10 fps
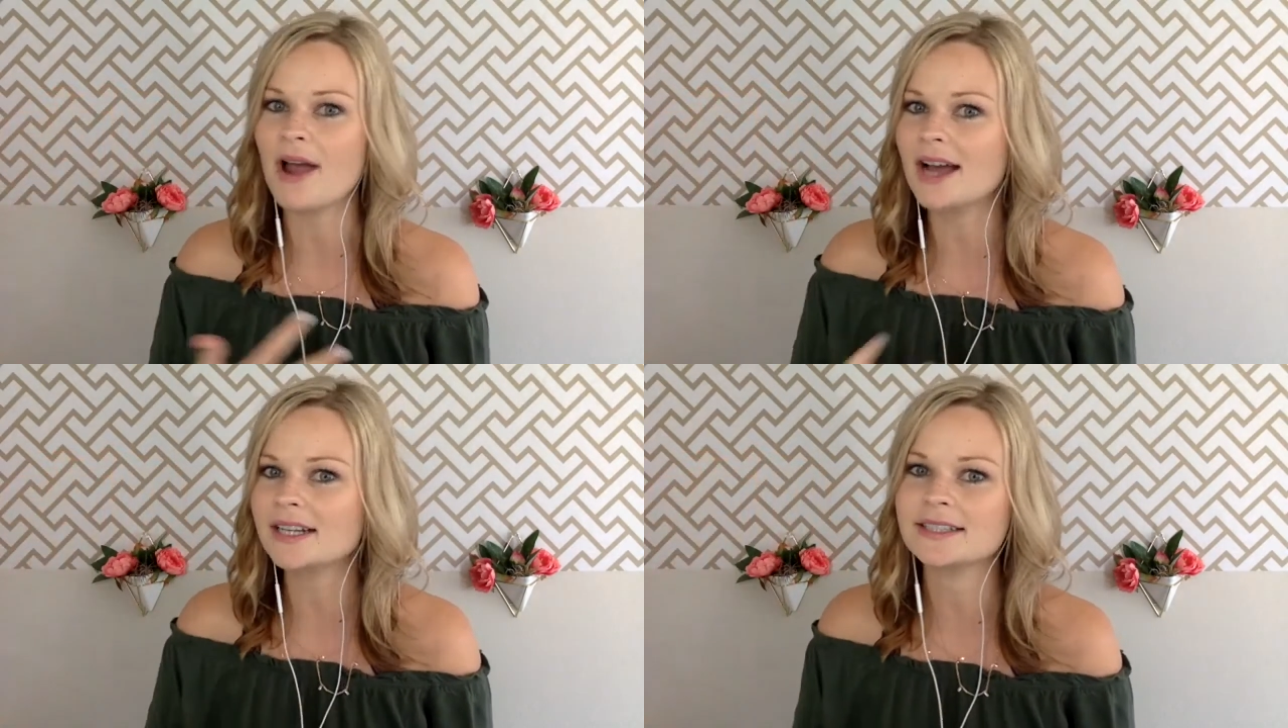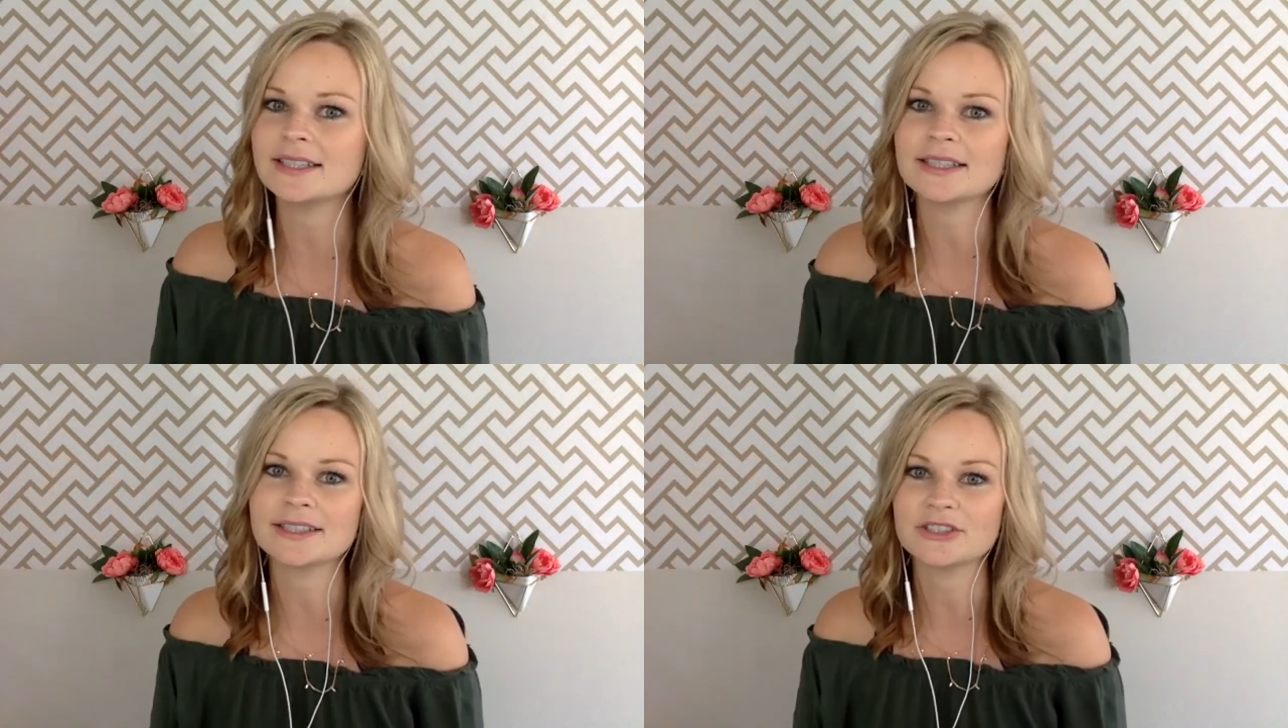
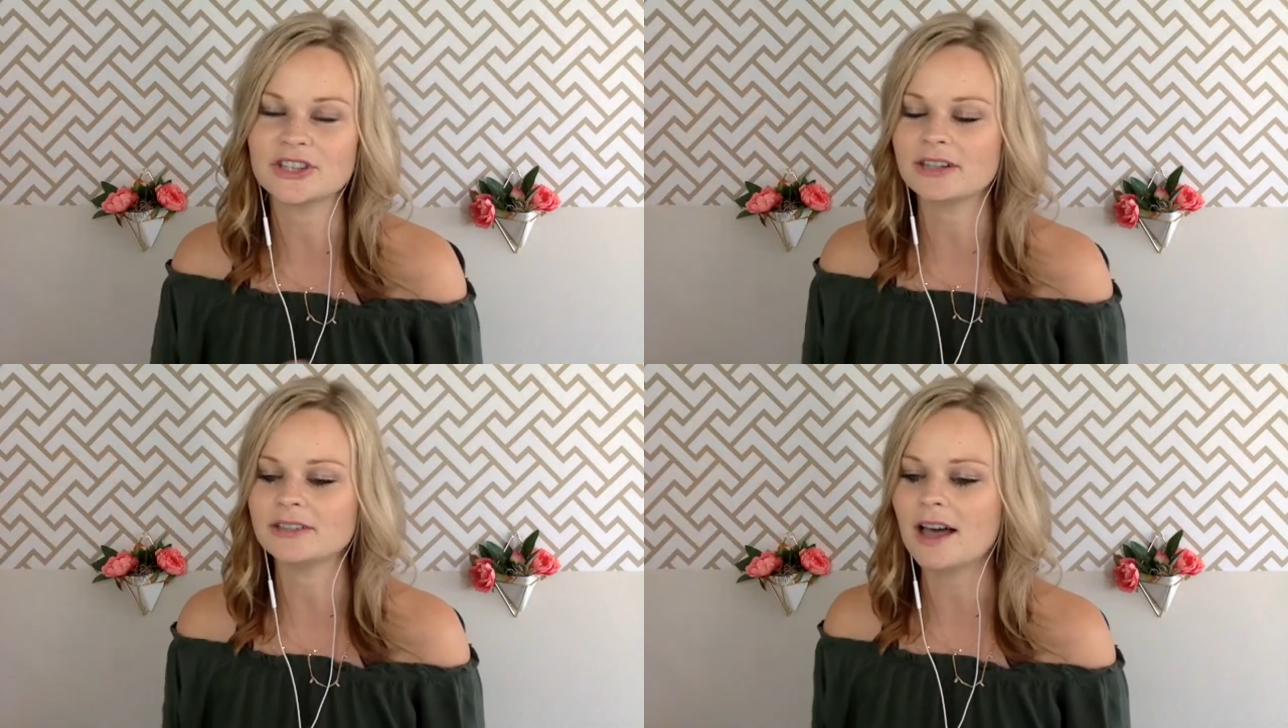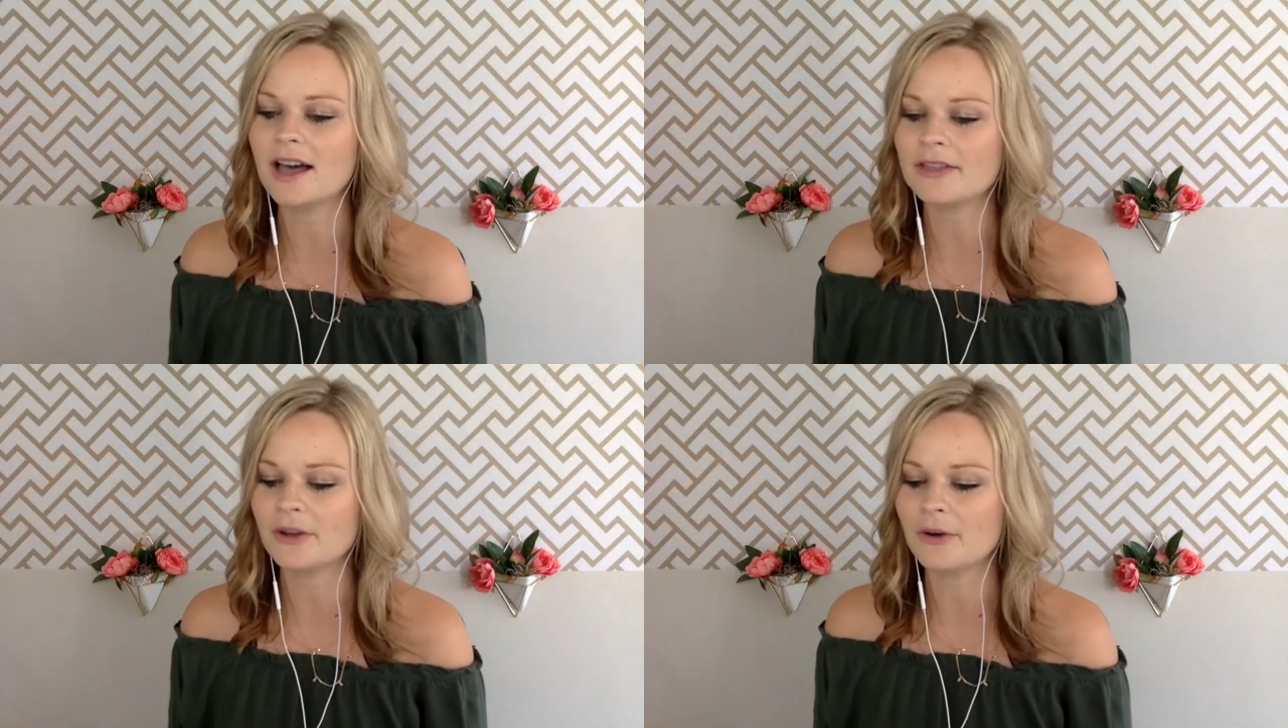practices and share a lot
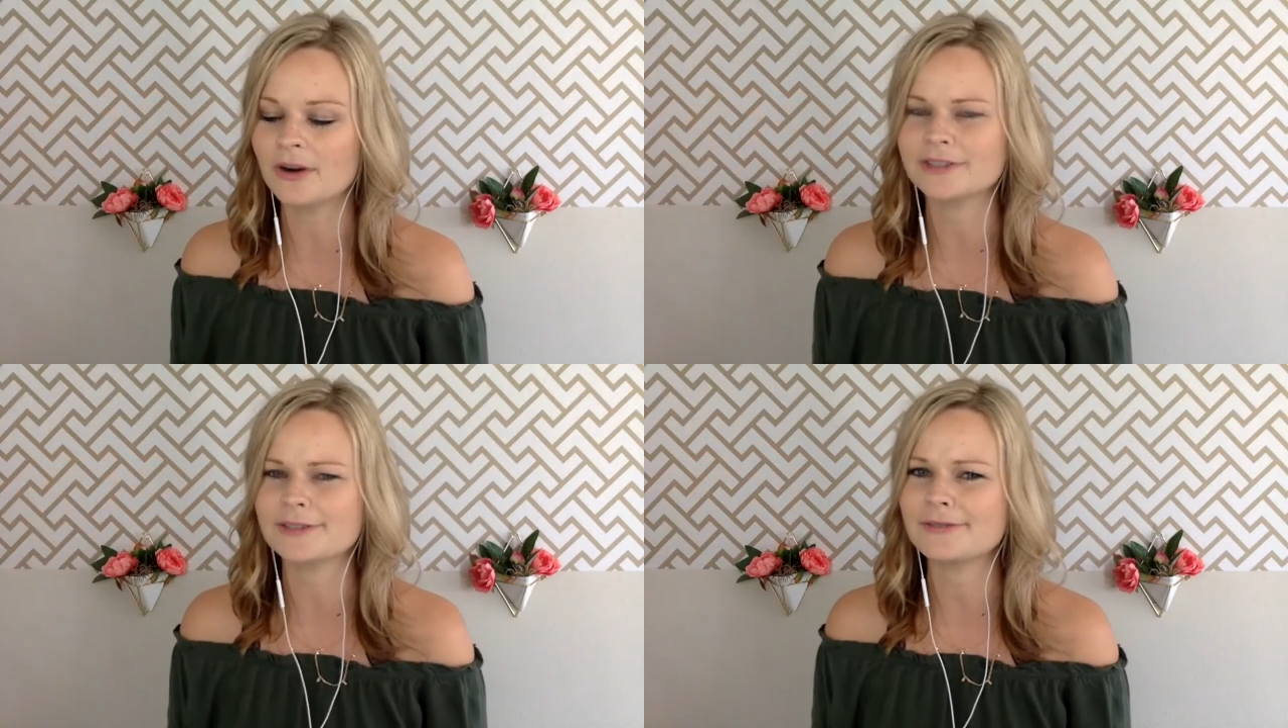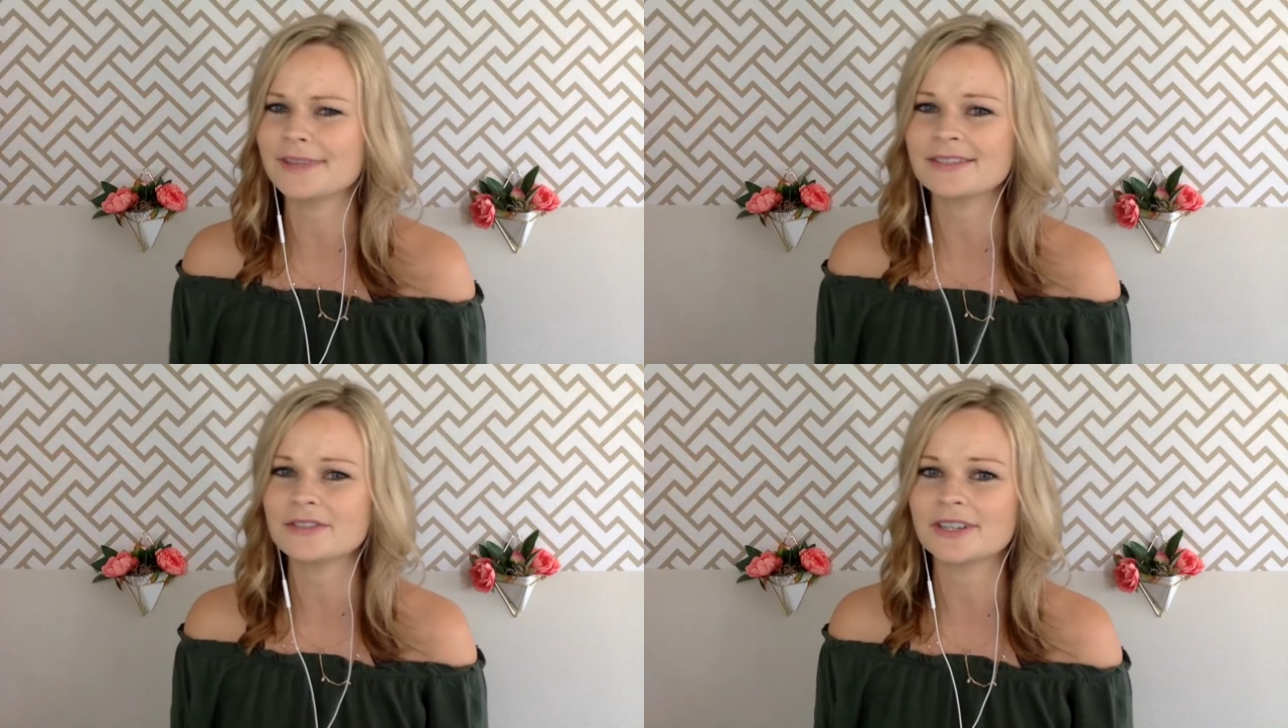in the course. So
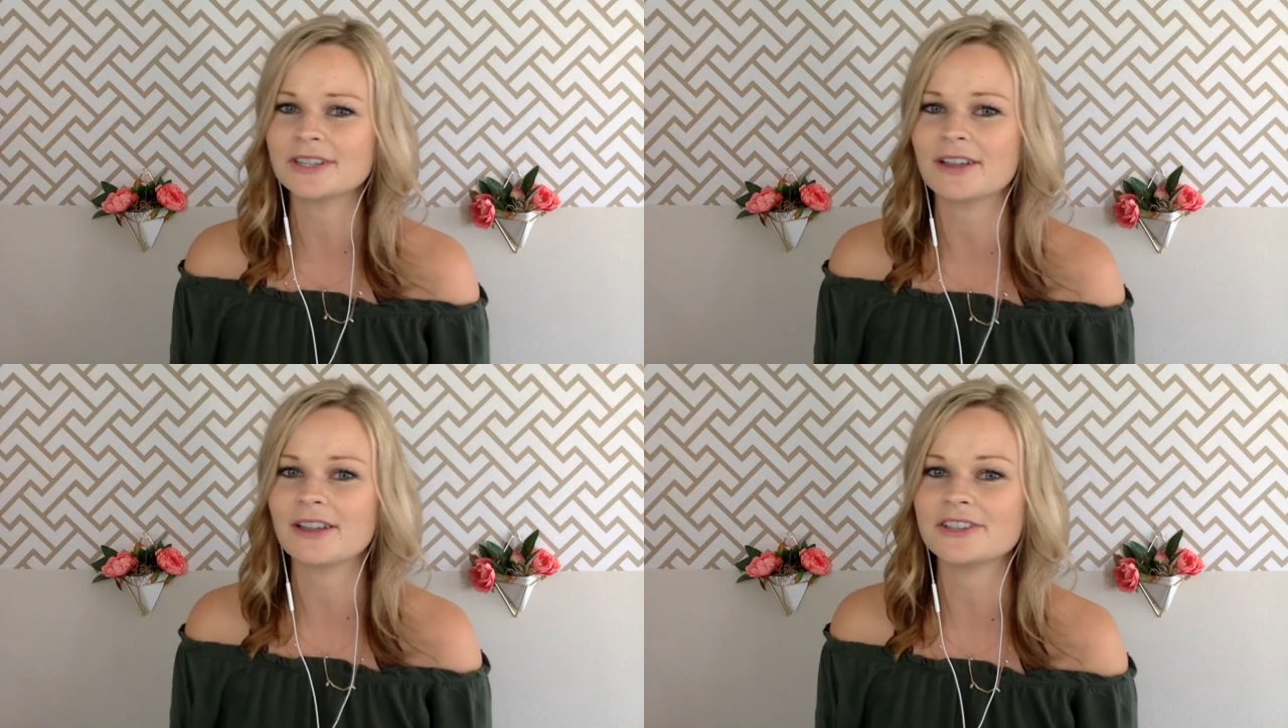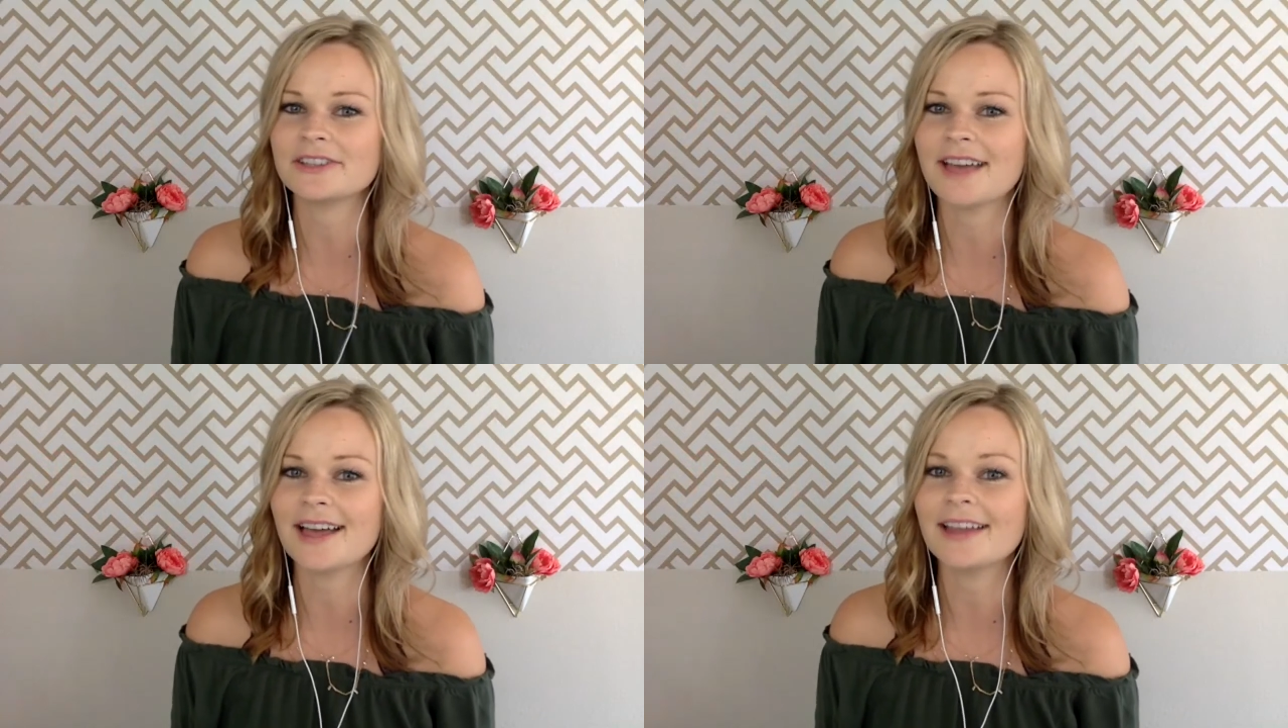thanks for acknowledging
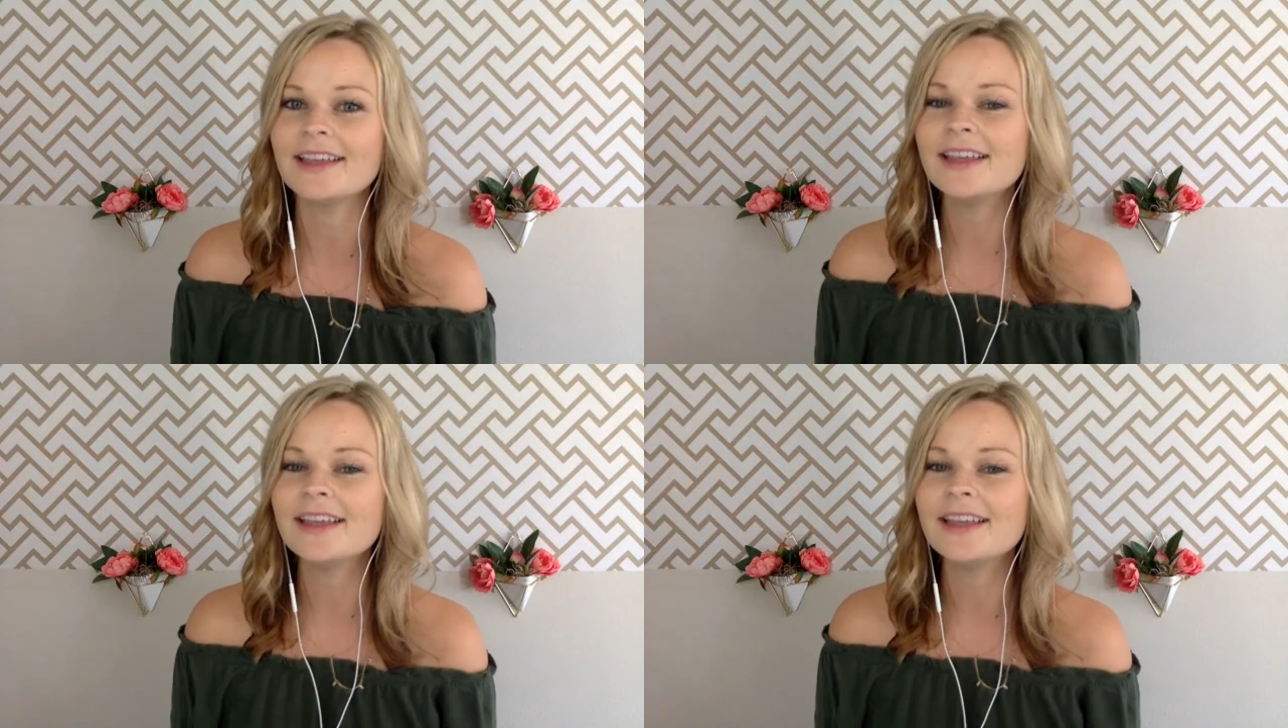that.